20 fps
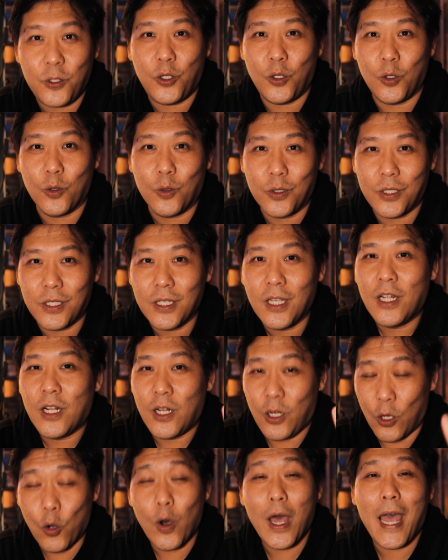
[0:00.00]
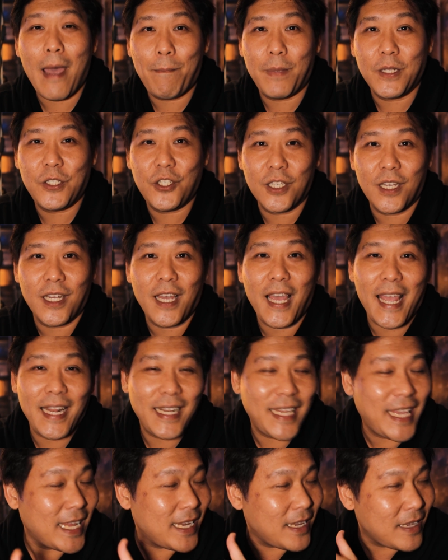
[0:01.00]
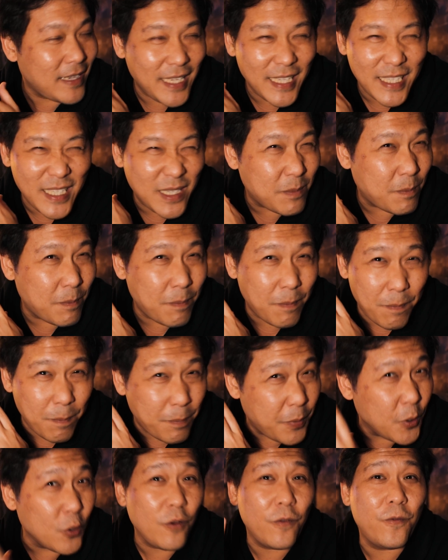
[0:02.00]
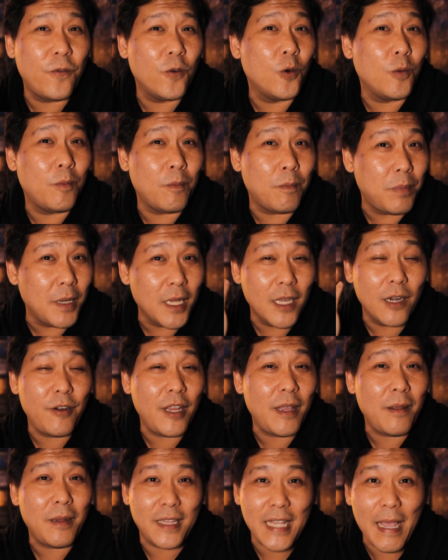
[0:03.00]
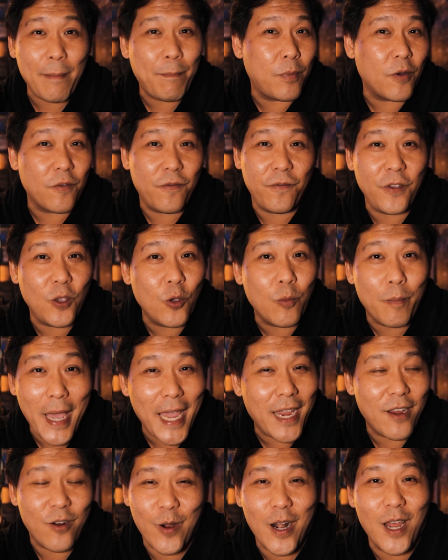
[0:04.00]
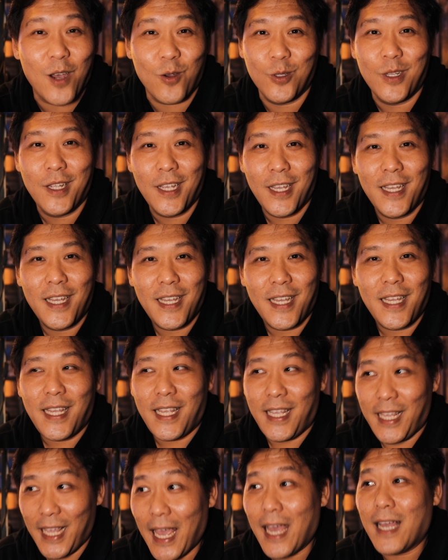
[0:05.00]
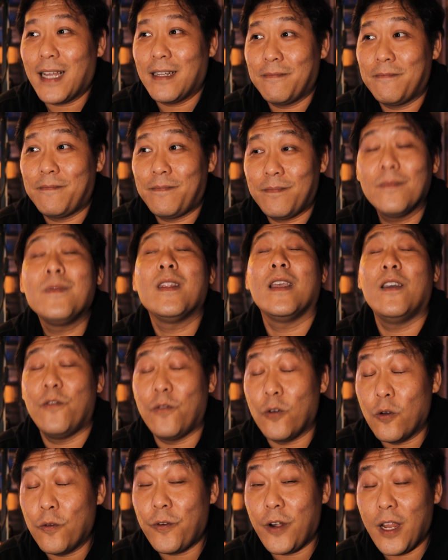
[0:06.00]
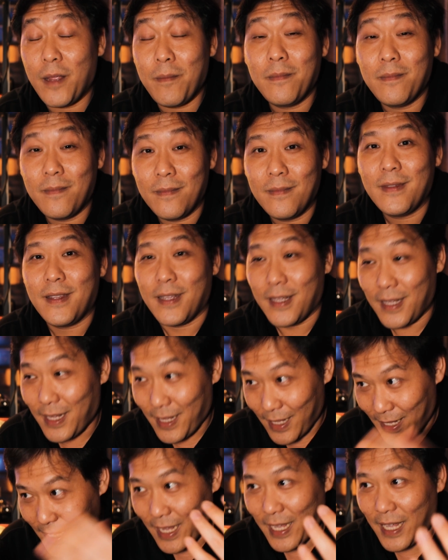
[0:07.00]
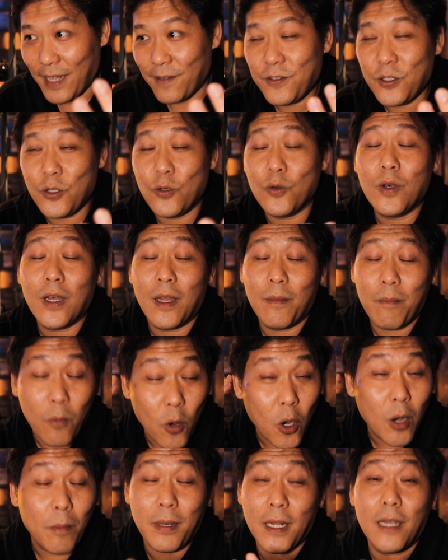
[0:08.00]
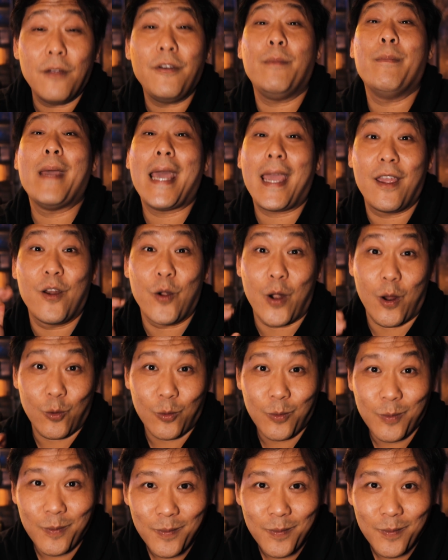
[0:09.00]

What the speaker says: to use low aperture and get this beautiful blurry depth of field background. Yeah, full frame, it gives you a more blurry background.